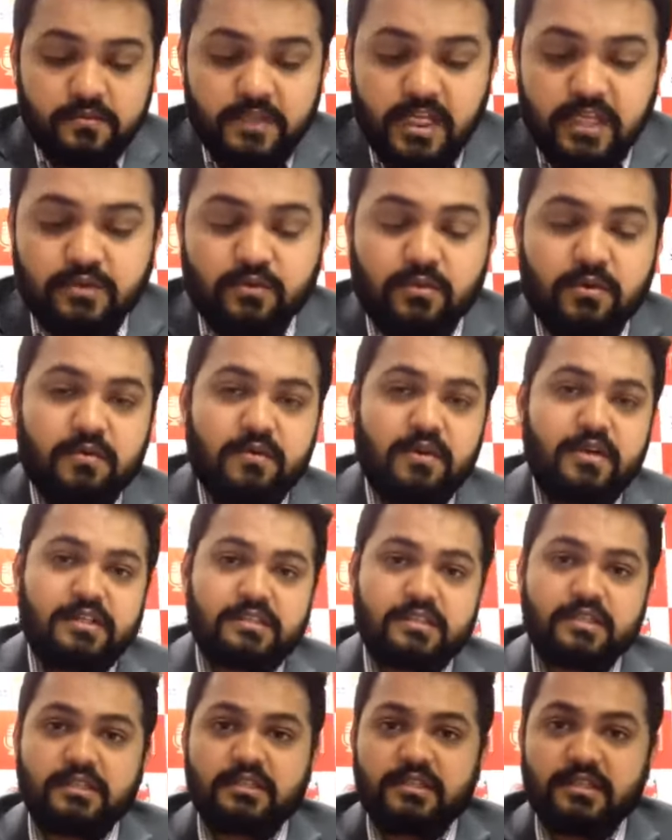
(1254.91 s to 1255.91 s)
So what we are
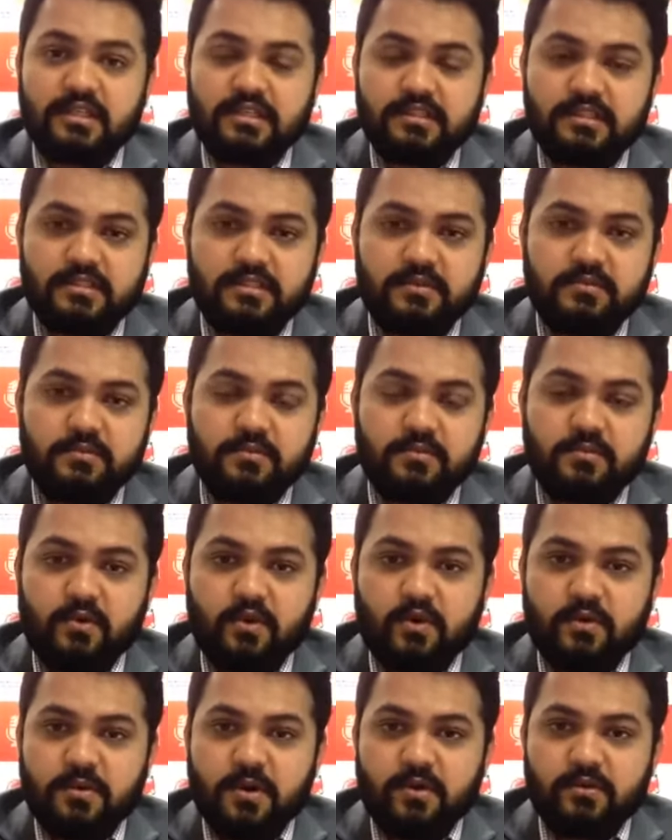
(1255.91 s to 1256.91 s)
discussing is more
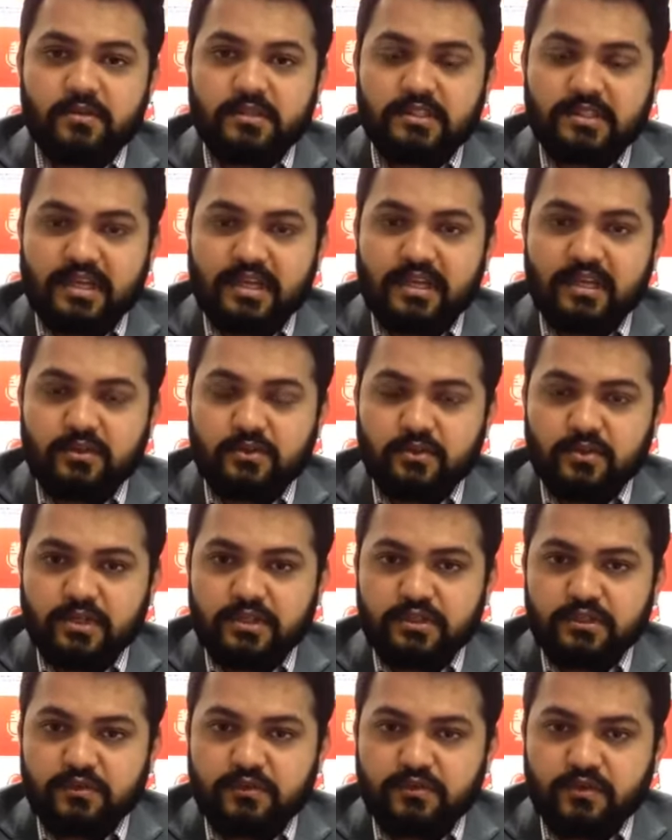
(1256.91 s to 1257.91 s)
about studying 2 years
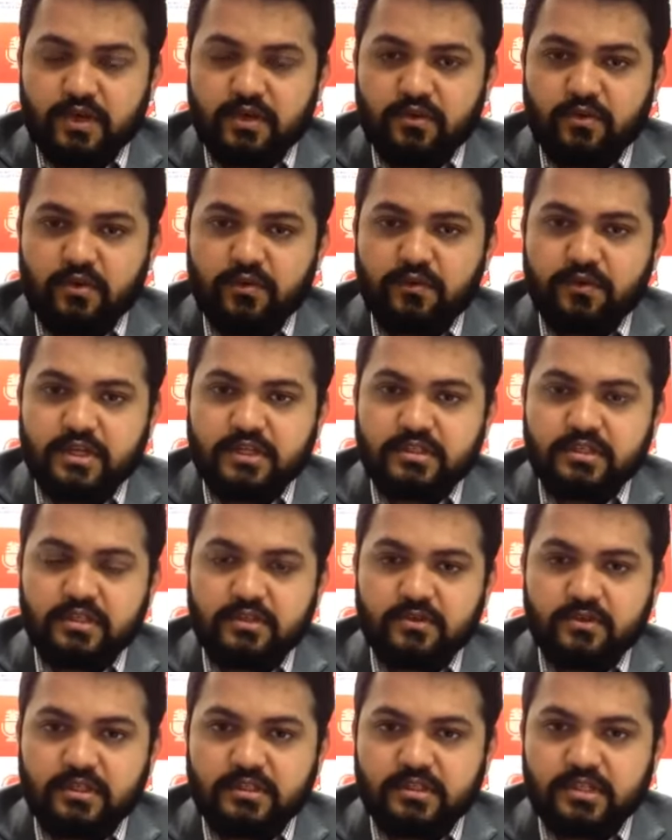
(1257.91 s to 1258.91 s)
of trade qualification,
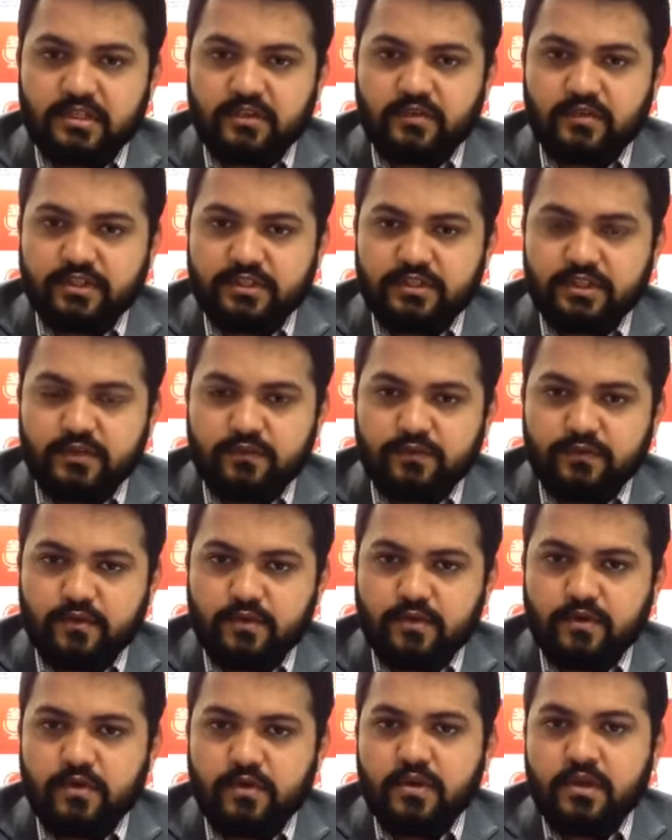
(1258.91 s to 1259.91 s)
doing Cert 3, Cert
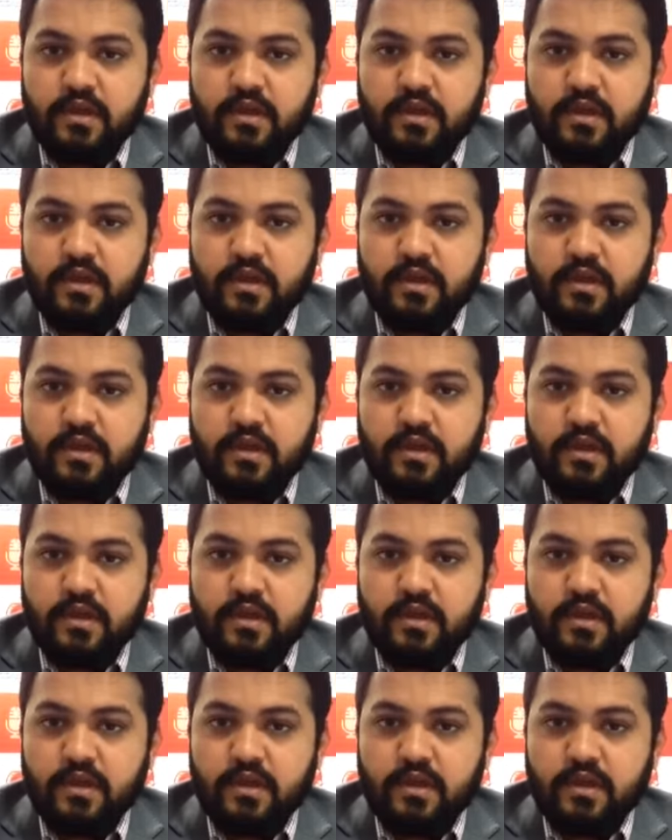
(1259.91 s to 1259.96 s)
4,